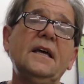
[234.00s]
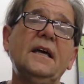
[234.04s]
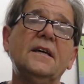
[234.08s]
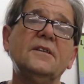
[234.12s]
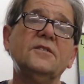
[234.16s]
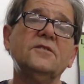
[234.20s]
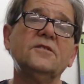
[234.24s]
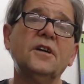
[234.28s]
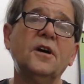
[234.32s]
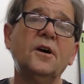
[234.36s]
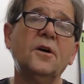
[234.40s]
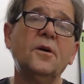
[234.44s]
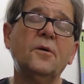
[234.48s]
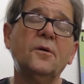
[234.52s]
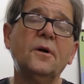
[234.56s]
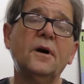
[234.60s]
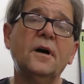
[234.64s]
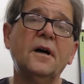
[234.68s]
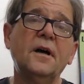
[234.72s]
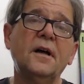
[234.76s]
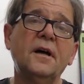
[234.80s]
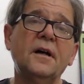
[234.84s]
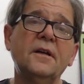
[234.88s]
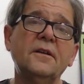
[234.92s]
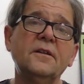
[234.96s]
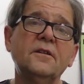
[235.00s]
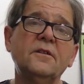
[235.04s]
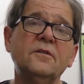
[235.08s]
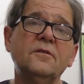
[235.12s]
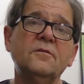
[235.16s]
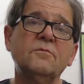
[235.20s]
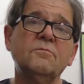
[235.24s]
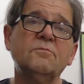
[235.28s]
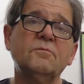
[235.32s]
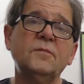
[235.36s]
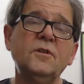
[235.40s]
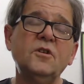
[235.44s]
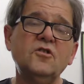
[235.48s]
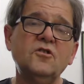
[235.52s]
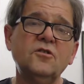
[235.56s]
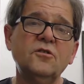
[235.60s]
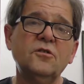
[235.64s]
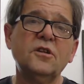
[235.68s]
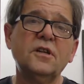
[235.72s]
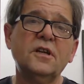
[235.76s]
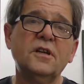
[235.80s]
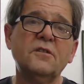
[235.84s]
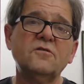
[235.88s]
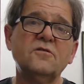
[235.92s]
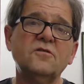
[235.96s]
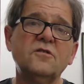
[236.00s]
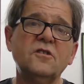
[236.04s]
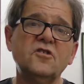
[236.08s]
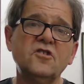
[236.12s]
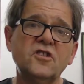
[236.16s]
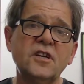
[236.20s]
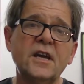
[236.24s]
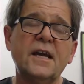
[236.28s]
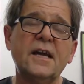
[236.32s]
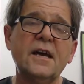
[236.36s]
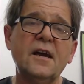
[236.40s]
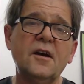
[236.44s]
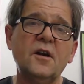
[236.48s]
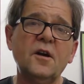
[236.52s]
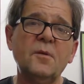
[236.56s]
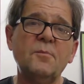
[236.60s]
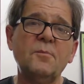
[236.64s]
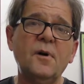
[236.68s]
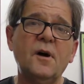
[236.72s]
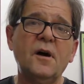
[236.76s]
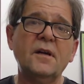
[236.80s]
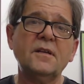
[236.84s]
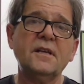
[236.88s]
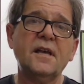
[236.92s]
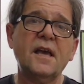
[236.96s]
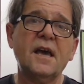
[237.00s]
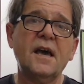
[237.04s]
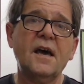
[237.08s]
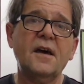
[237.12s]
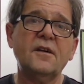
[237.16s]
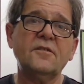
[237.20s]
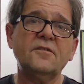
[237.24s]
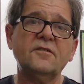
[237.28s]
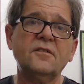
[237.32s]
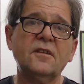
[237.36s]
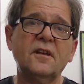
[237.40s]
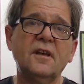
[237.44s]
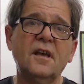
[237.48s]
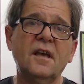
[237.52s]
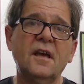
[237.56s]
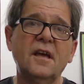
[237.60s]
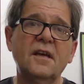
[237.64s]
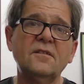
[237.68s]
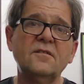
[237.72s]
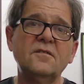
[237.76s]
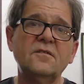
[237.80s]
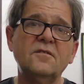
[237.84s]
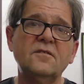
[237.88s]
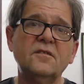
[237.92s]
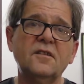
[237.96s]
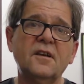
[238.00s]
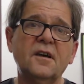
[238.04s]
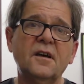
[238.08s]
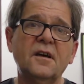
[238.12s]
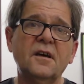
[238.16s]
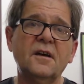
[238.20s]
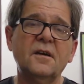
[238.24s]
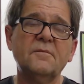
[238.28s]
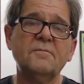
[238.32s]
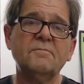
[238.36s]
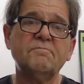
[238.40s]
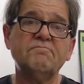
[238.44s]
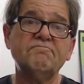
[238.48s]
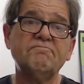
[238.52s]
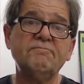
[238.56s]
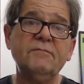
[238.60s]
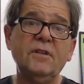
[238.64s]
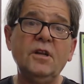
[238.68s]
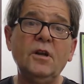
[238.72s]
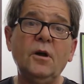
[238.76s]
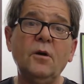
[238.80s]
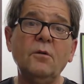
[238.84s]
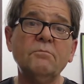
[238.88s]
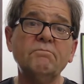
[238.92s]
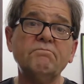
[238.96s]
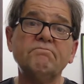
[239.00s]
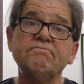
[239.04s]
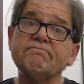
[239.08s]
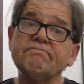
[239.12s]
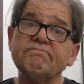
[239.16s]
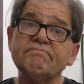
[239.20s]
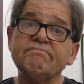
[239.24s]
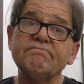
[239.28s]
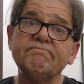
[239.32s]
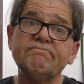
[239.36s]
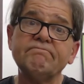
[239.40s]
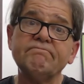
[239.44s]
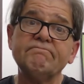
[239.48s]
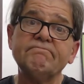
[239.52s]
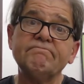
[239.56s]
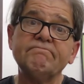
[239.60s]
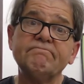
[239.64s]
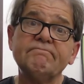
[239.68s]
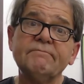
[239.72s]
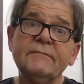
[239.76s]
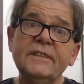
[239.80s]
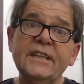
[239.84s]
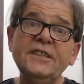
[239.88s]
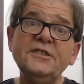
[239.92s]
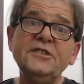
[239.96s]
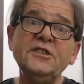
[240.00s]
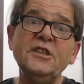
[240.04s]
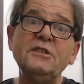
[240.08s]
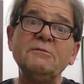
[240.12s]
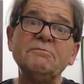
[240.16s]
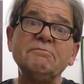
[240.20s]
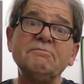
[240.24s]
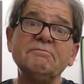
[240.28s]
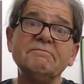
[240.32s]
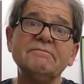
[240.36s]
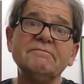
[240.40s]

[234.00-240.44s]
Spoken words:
So be sure to check out our podcast and, you know, listen.